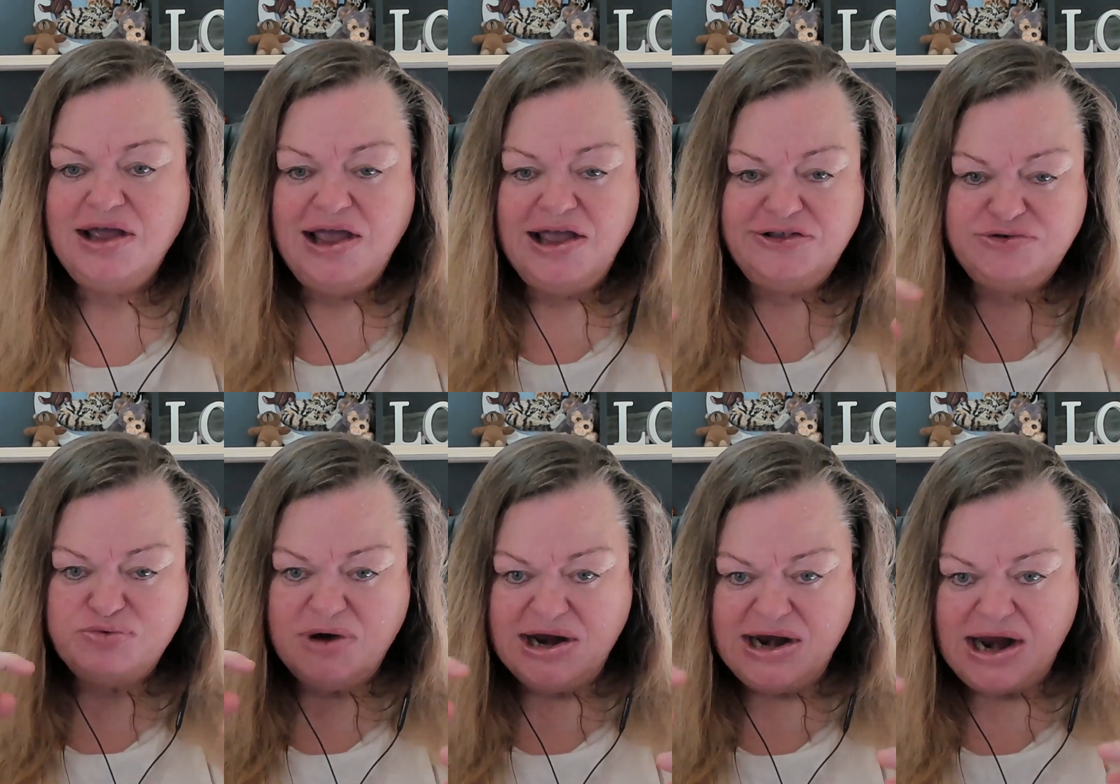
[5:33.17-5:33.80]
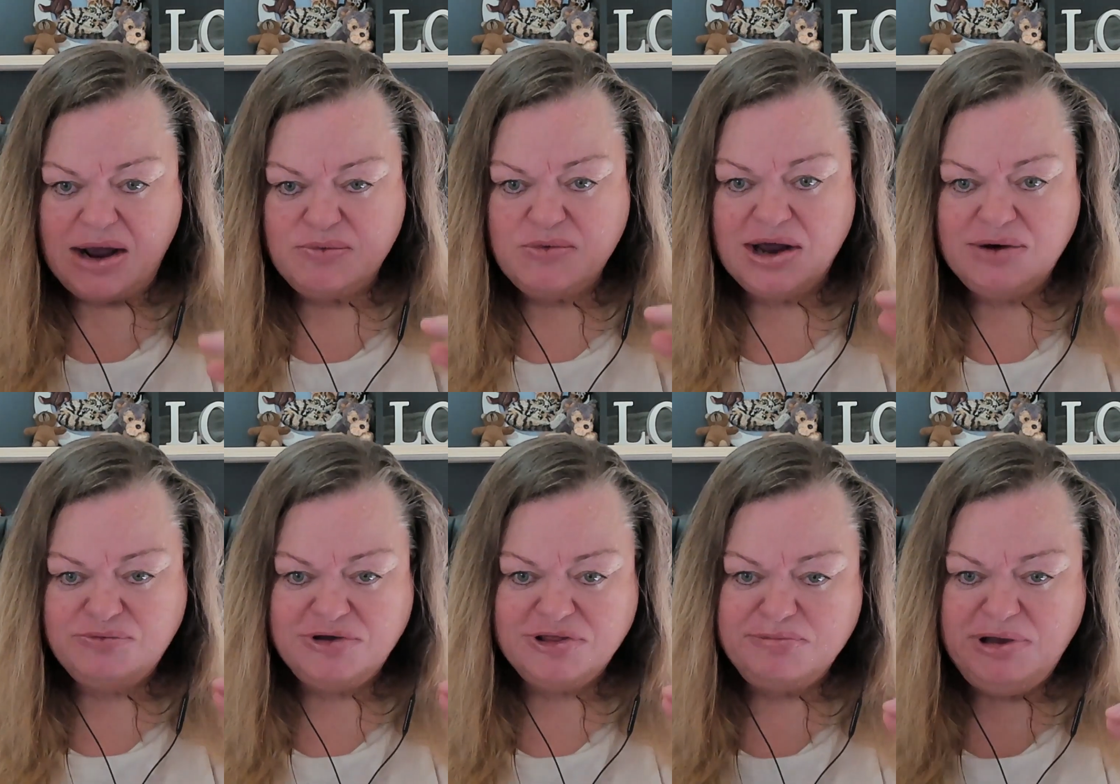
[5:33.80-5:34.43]
It's one on
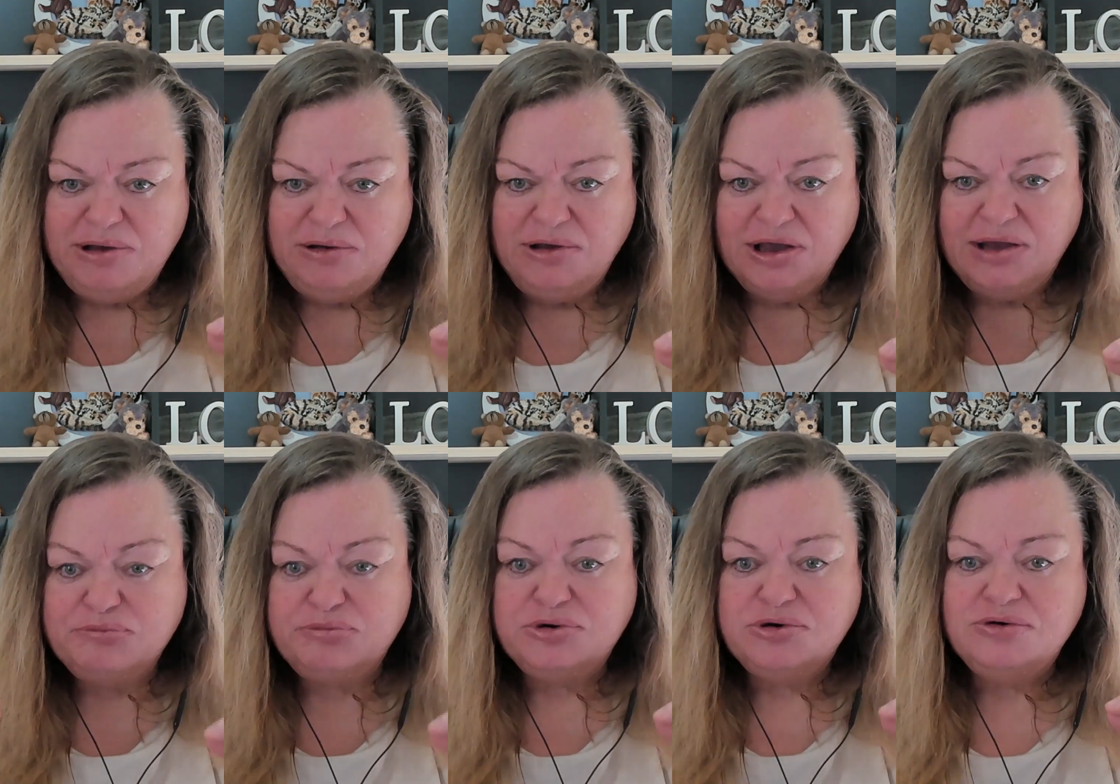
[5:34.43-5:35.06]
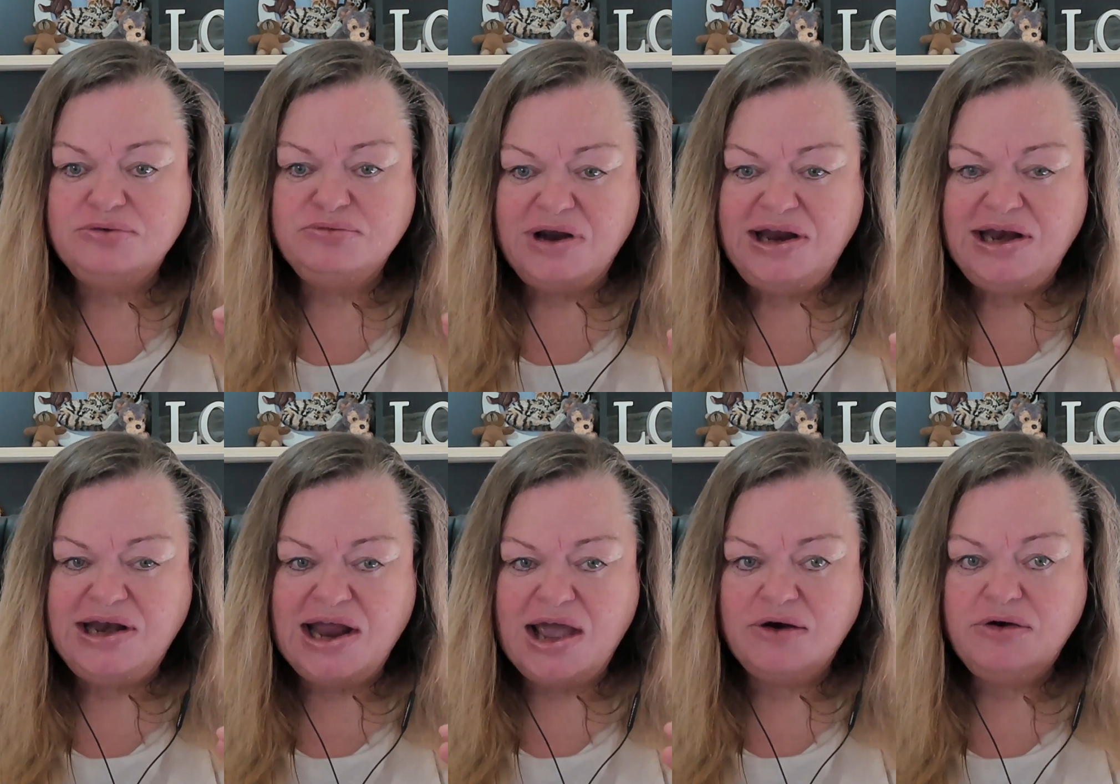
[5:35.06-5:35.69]
one with me and Putin right
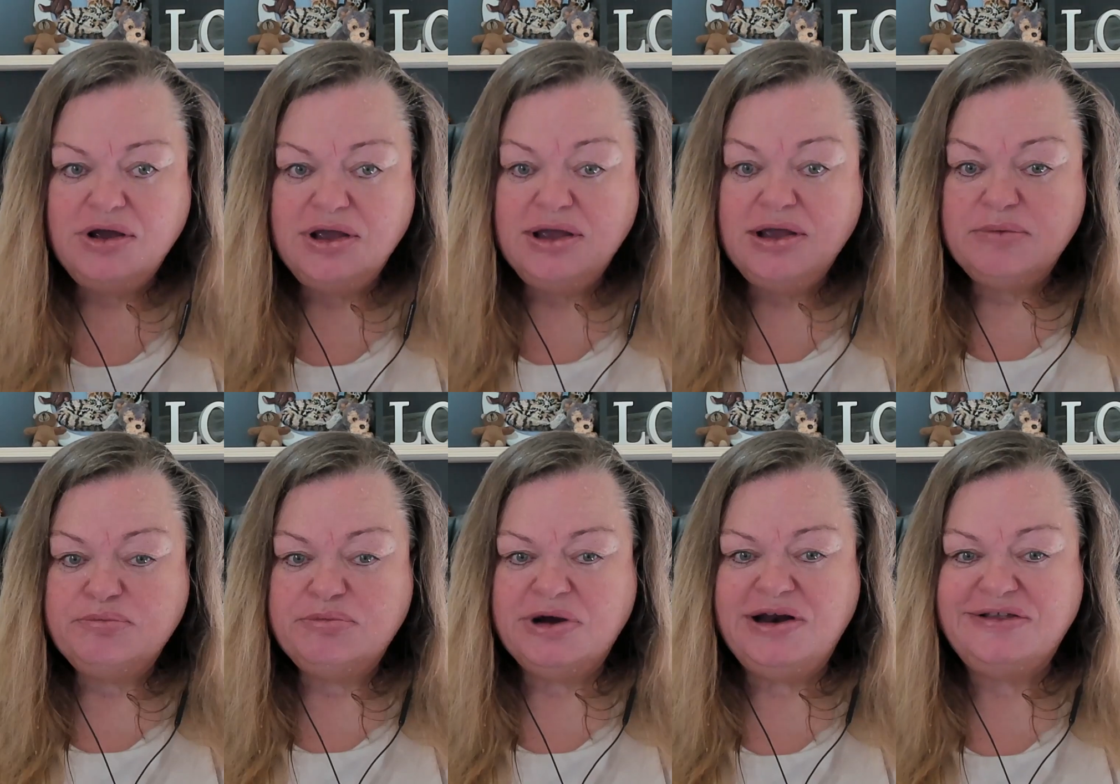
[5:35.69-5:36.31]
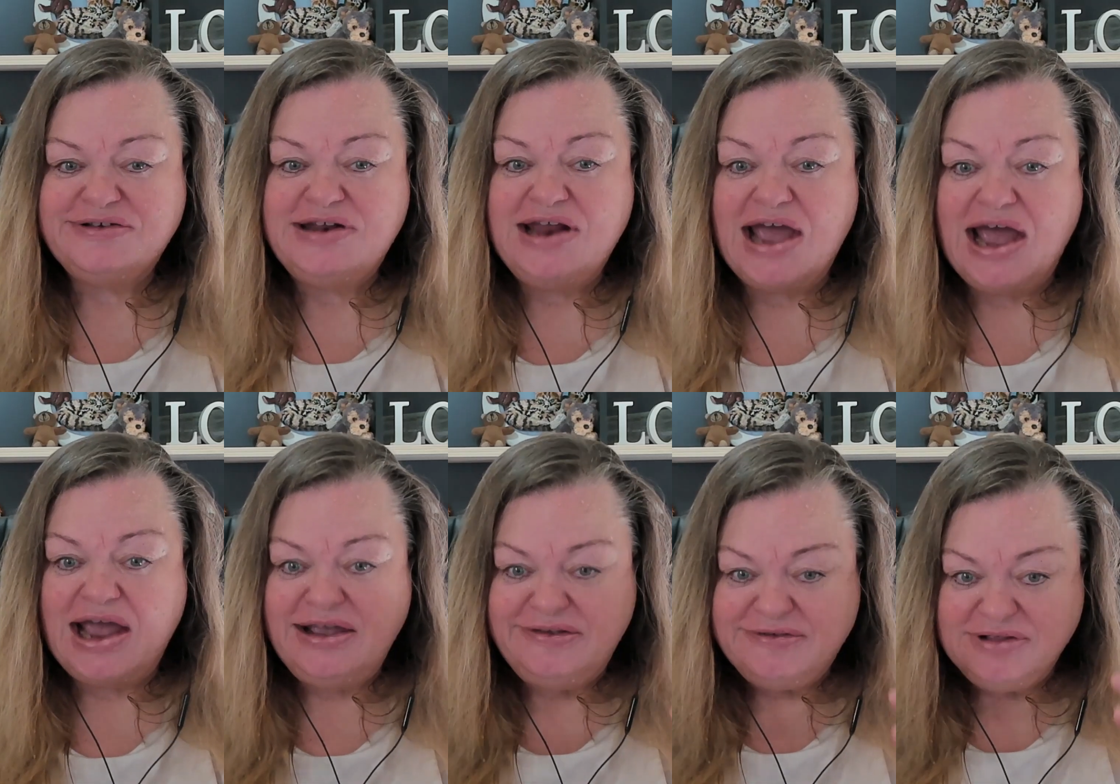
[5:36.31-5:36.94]
now, but it's
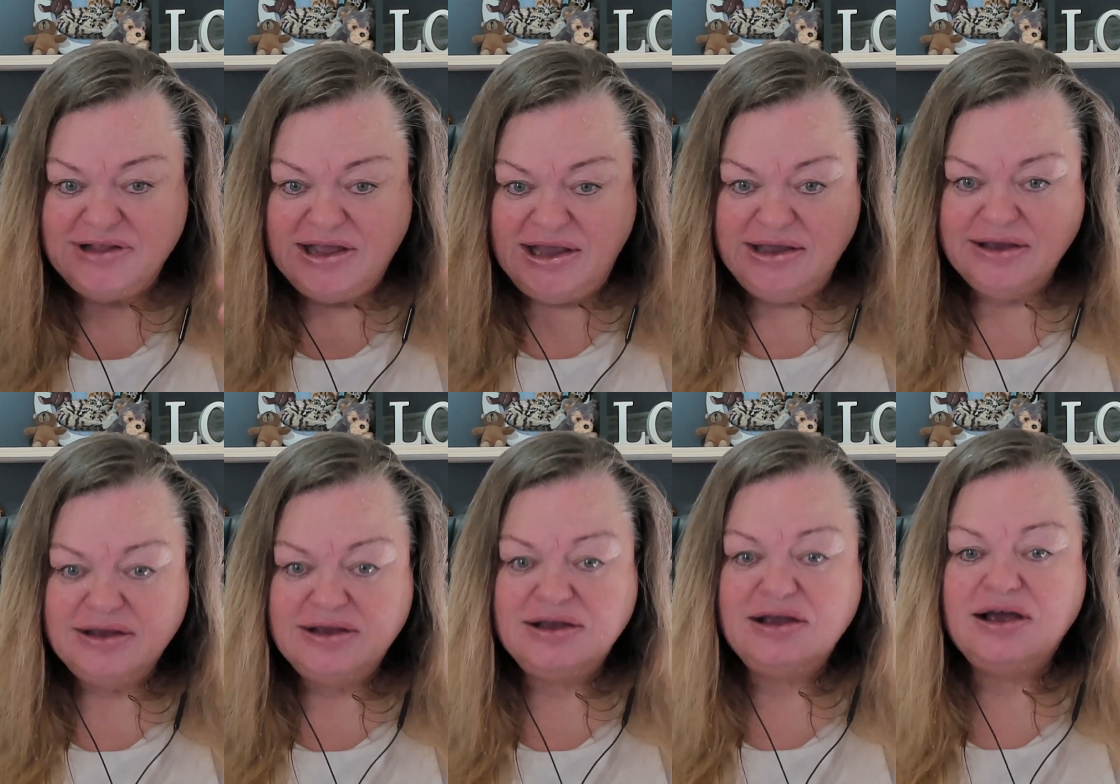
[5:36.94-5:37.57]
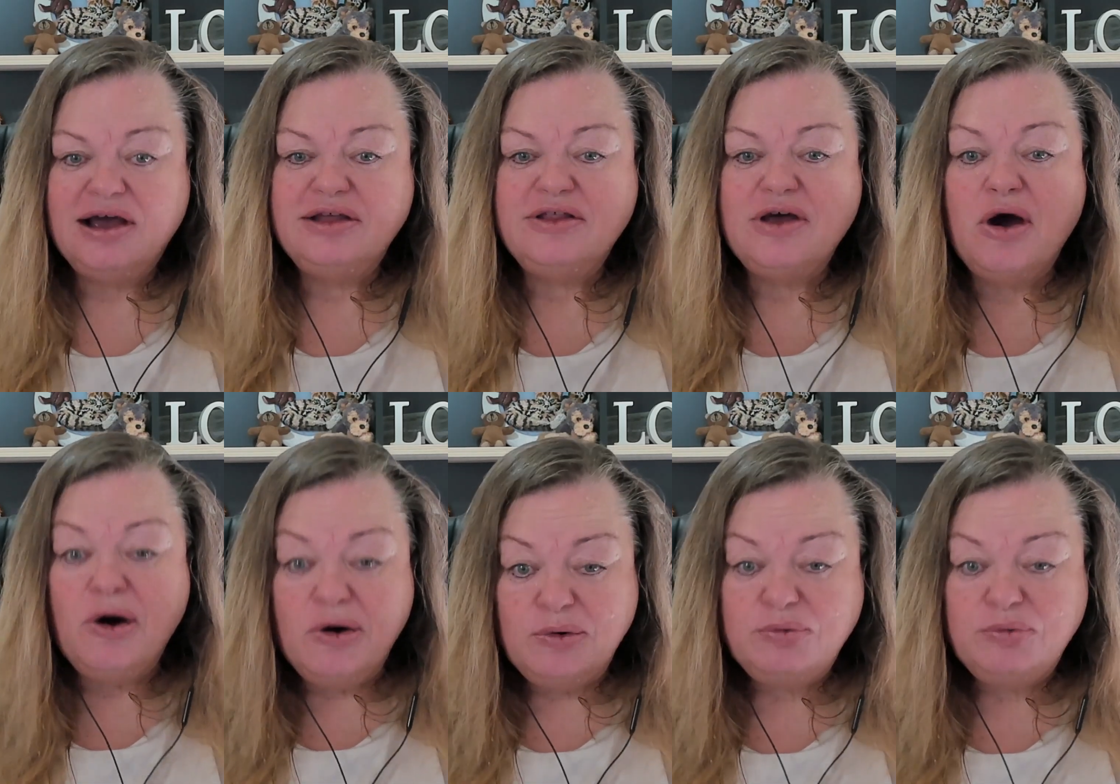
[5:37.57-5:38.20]
not. It's like the
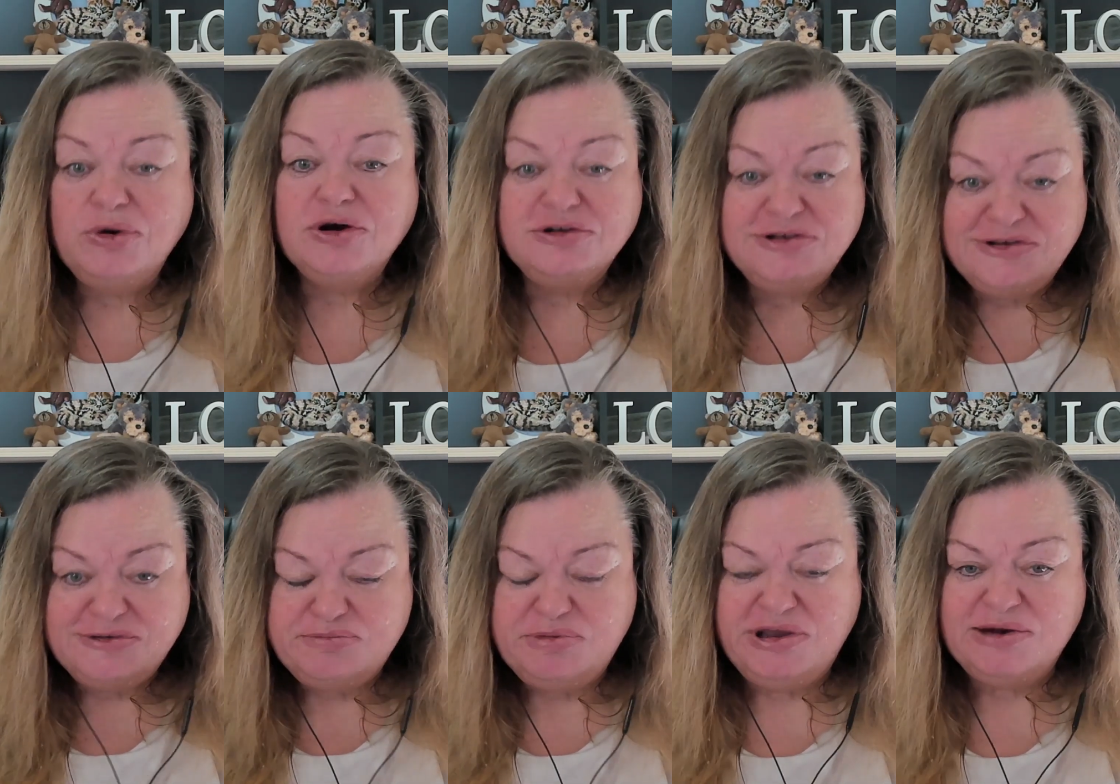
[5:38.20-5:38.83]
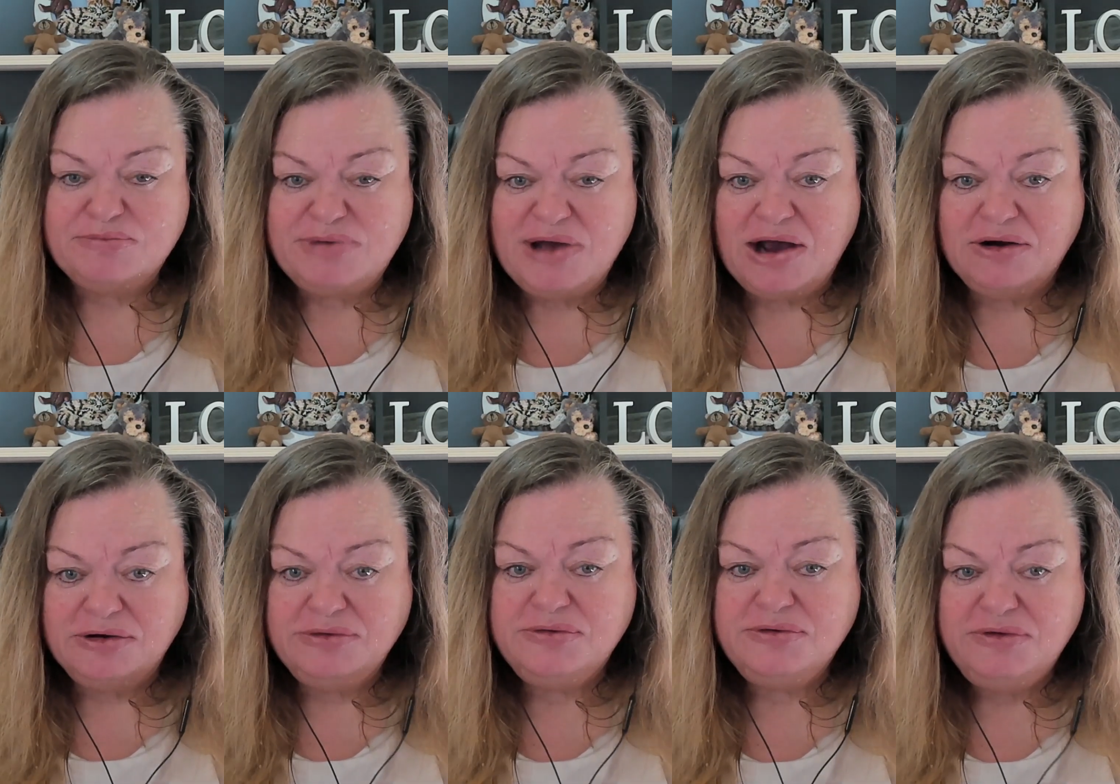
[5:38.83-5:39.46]
whole world is being
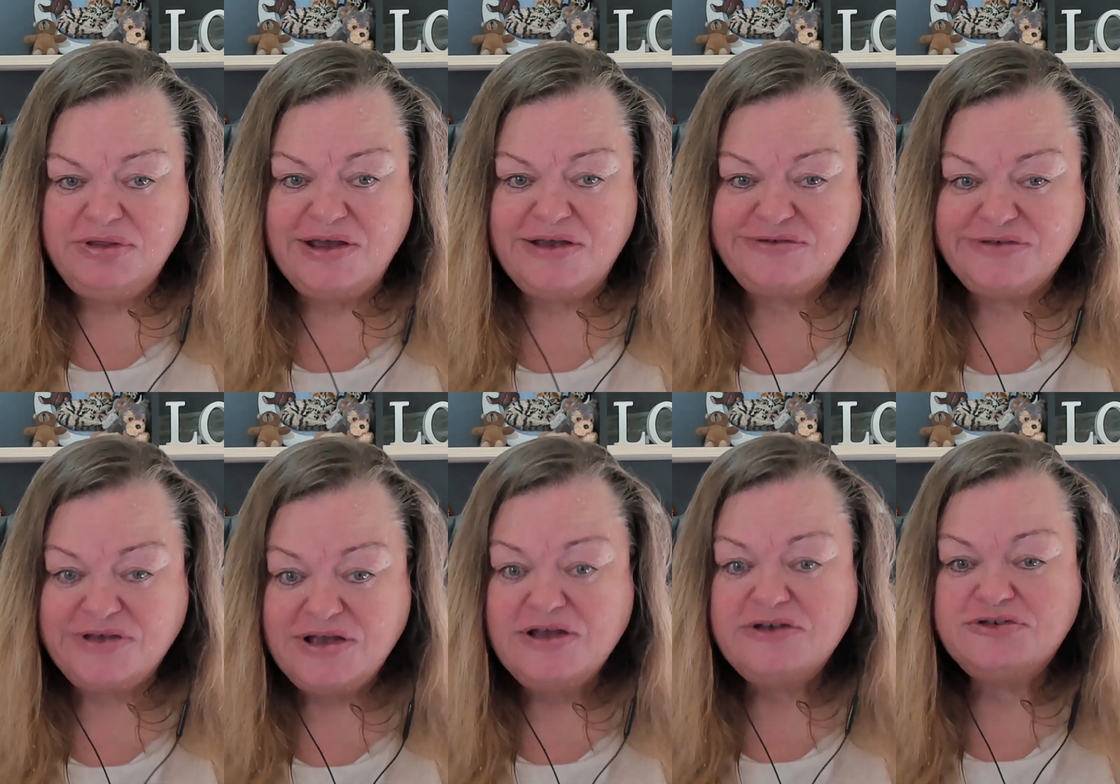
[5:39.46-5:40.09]
empowered through this.